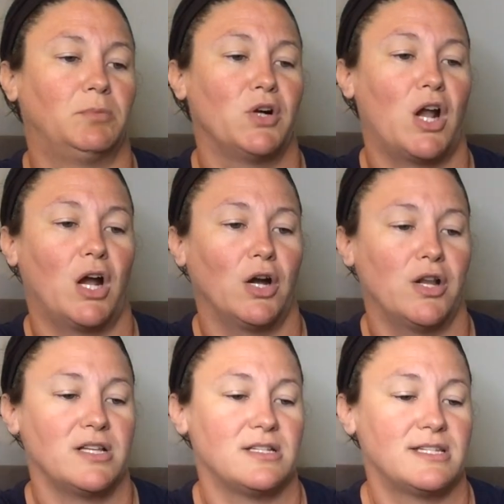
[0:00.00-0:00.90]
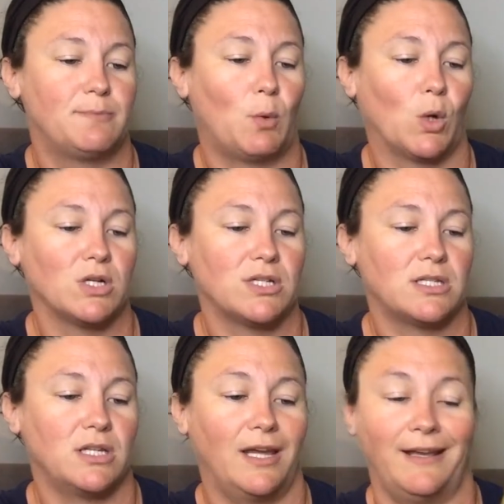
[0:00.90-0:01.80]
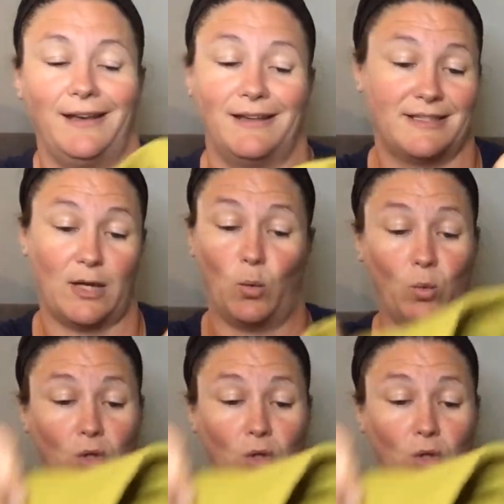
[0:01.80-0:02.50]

Benard Sport. And it is a